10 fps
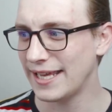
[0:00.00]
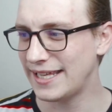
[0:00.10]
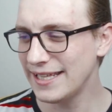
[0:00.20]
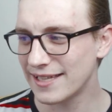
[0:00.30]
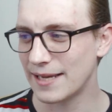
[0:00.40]

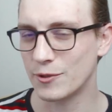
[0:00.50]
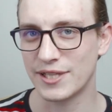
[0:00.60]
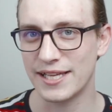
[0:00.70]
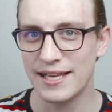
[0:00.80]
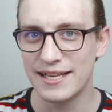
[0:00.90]
He
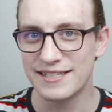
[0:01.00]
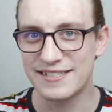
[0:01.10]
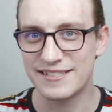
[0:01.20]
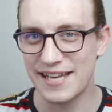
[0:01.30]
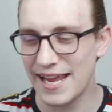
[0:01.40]
labeled it
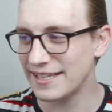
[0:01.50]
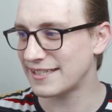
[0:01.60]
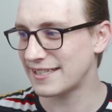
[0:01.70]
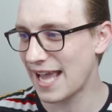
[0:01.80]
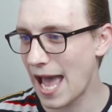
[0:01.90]

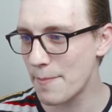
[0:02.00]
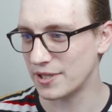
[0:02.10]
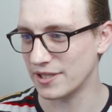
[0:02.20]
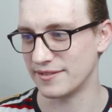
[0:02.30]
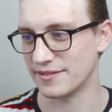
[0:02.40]
state
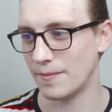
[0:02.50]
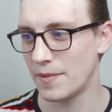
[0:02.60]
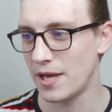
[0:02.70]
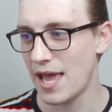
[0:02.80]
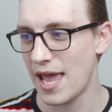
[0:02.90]
capitalism,